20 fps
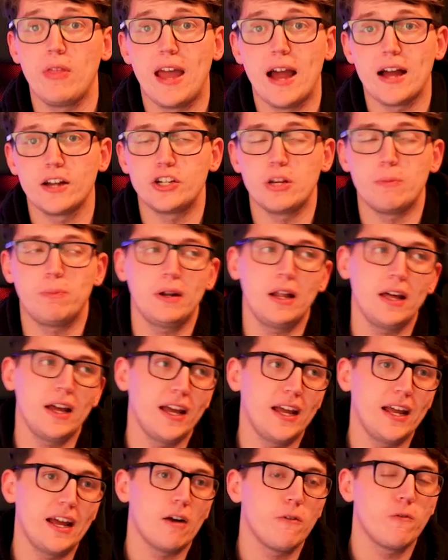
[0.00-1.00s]
they actually
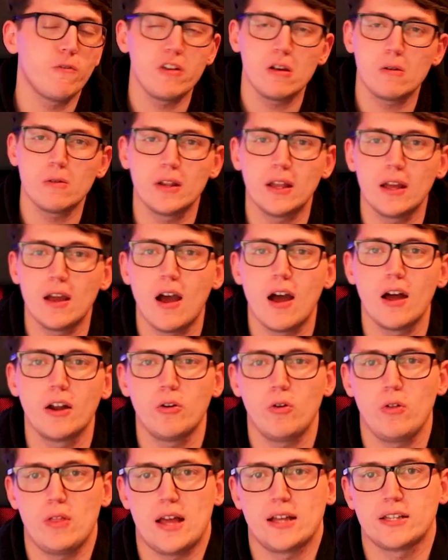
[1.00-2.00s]
play, how frequent they are, and
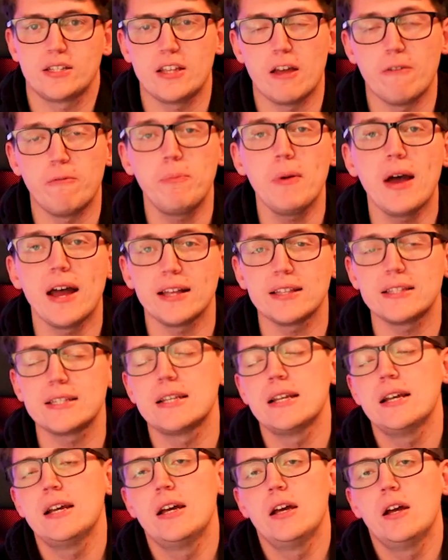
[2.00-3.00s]
all that stuff.
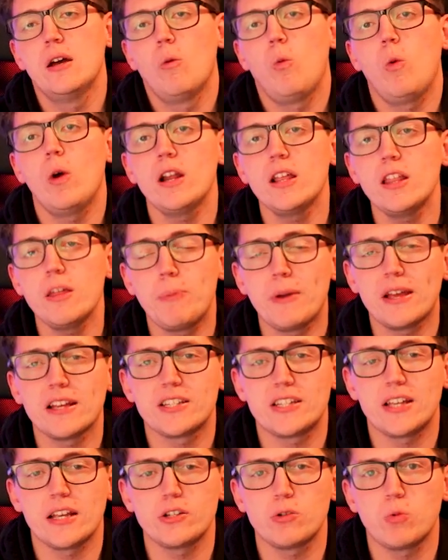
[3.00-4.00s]
But one of the
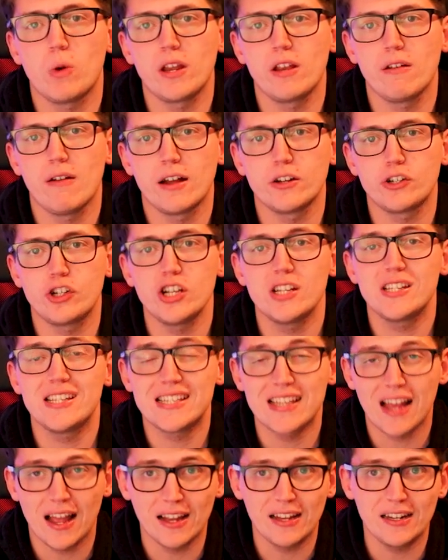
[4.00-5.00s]
biggest things when you actually
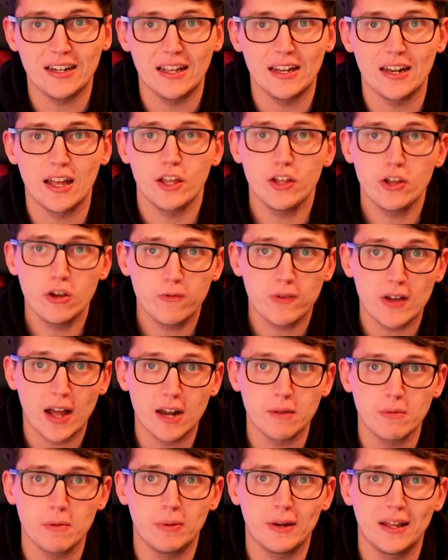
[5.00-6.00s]
sign in a Youth
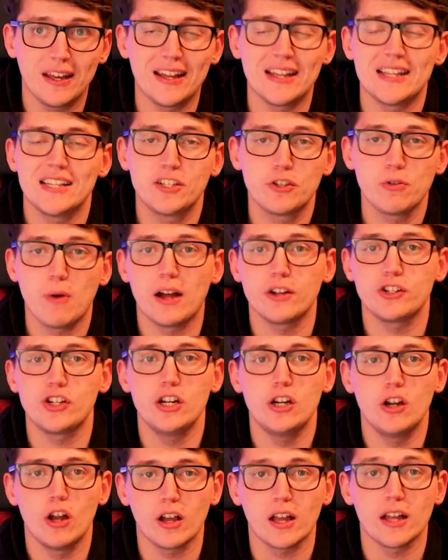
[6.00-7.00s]
Academy player is to
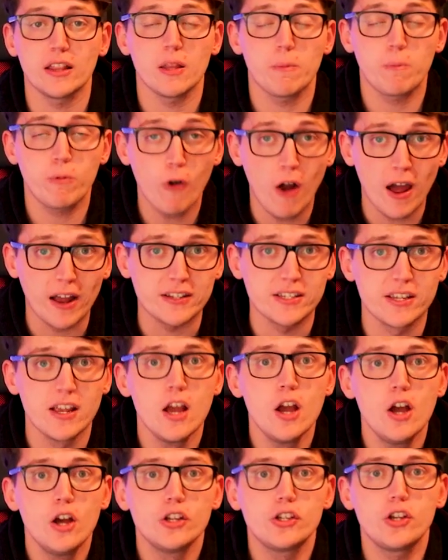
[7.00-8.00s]
actually look at the price.
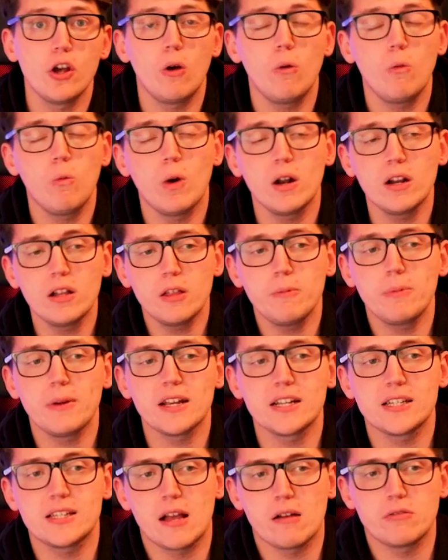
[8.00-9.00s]
So one of the
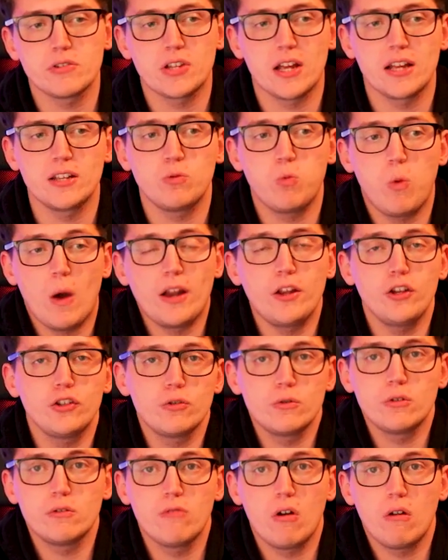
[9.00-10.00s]
biggest downsides when you're
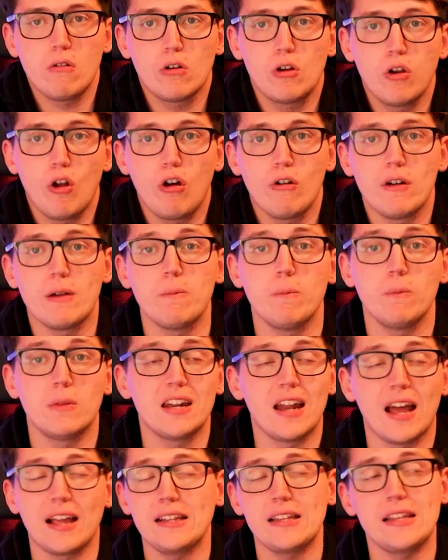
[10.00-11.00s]
doing a Road to Glory,
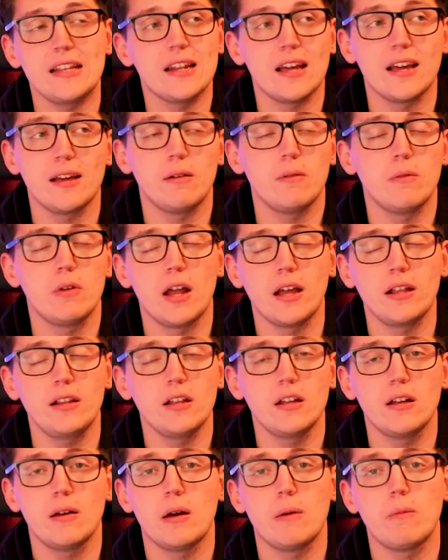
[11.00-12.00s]

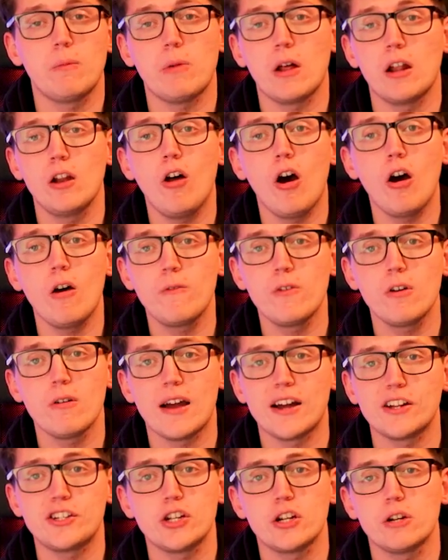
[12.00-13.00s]
a lot of you are
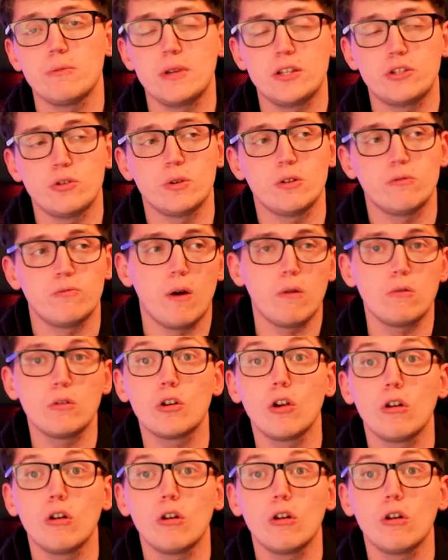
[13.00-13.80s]
actually going to be doing a Road to